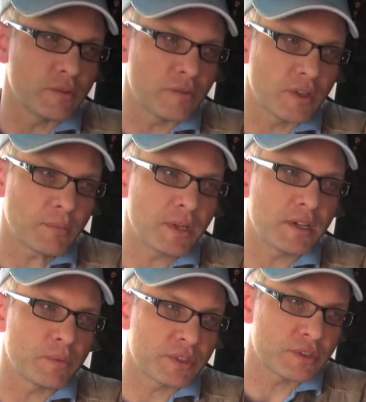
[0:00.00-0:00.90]
overflight
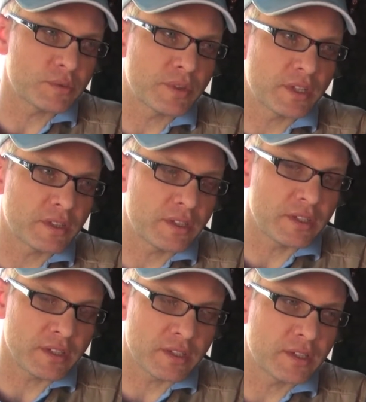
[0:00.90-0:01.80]
plan, which is within the,
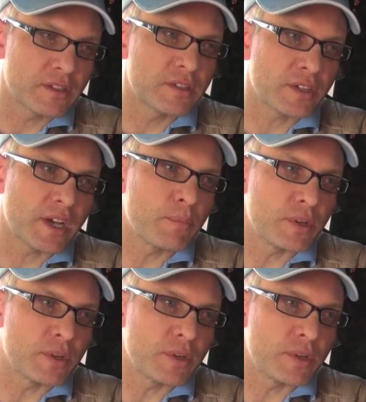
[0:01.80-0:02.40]
uh, the time